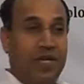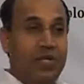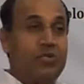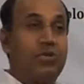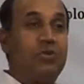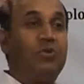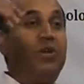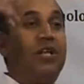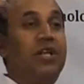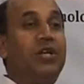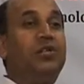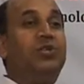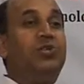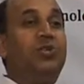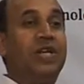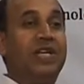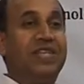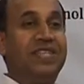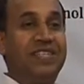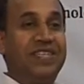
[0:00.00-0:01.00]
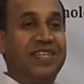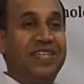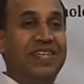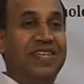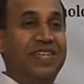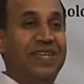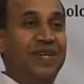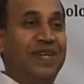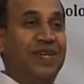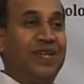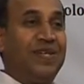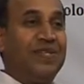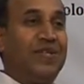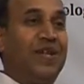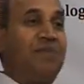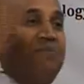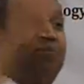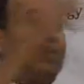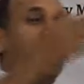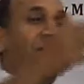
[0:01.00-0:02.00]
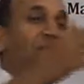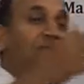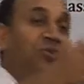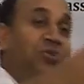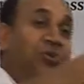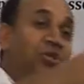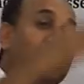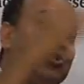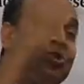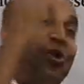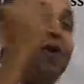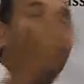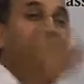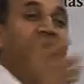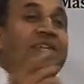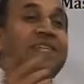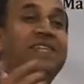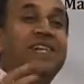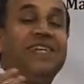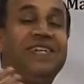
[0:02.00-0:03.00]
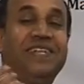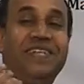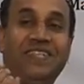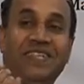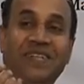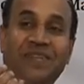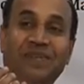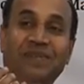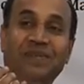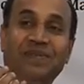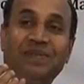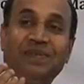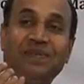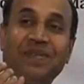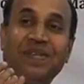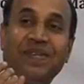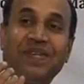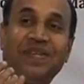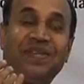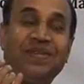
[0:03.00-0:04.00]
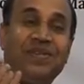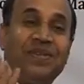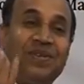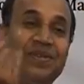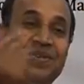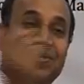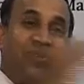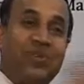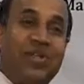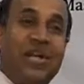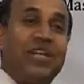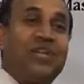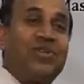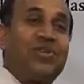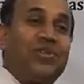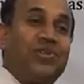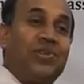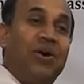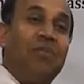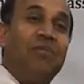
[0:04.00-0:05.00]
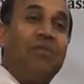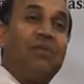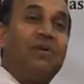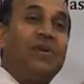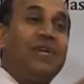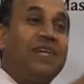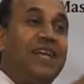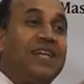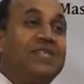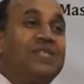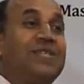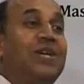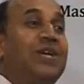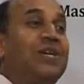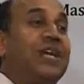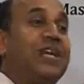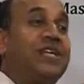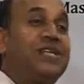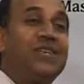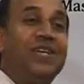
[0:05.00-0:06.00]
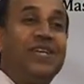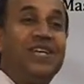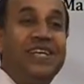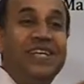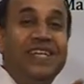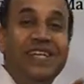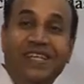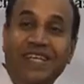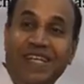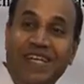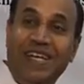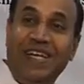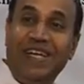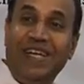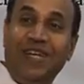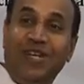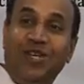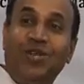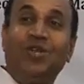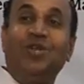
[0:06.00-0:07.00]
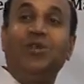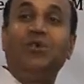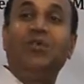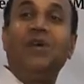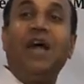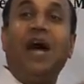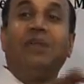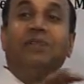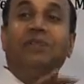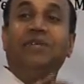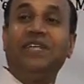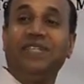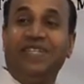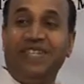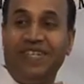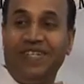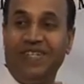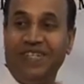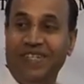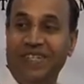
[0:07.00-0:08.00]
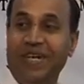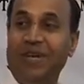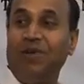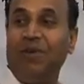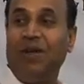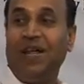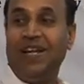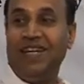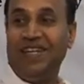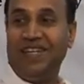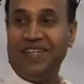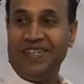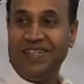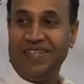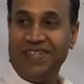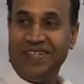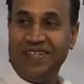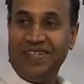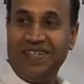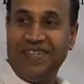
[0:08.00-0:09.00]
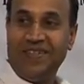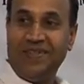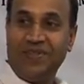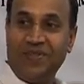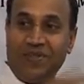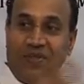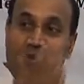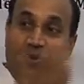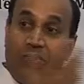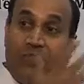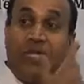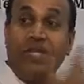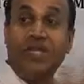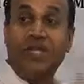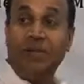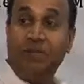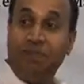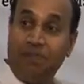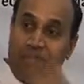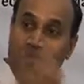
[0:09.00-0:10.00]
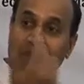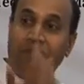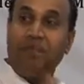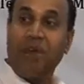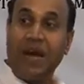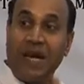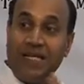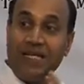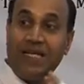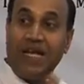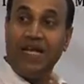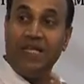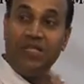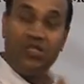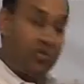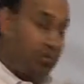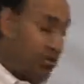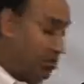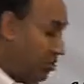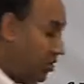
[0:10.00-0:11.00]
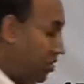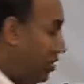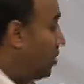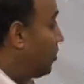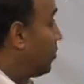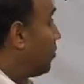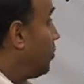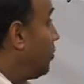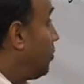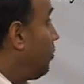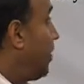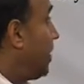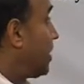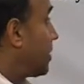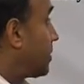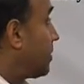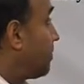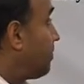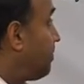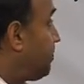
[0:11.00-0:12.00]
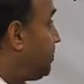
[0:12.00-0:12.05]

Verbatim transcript: So, you cannot do anything. Sometimes we stop internet uh, so that computer does not actually need to be updated regularly. So, those are the practical issues we face.